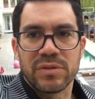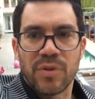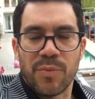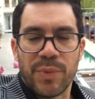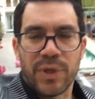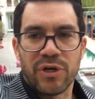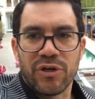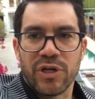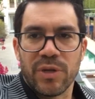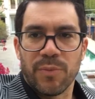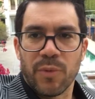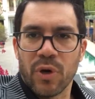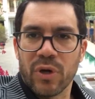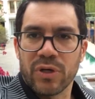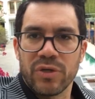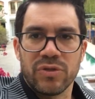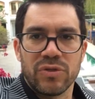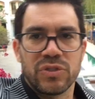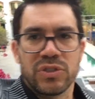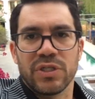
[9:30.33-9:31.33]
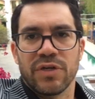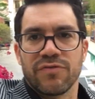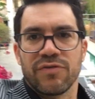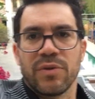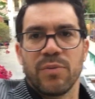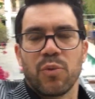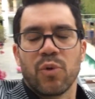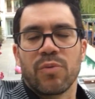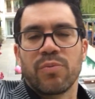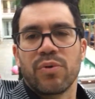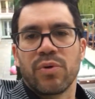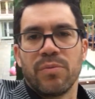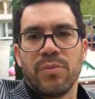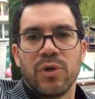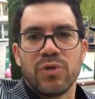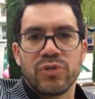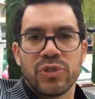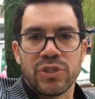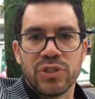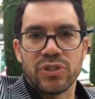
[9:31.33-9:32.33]
The better you can market yourself, the more
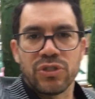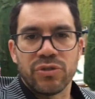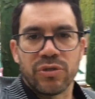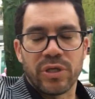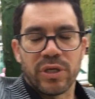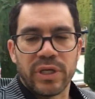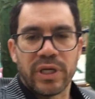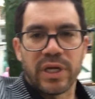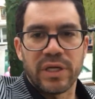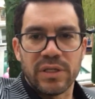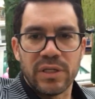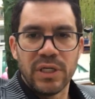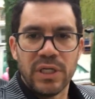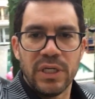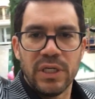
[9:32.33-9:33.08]
promotions you could get.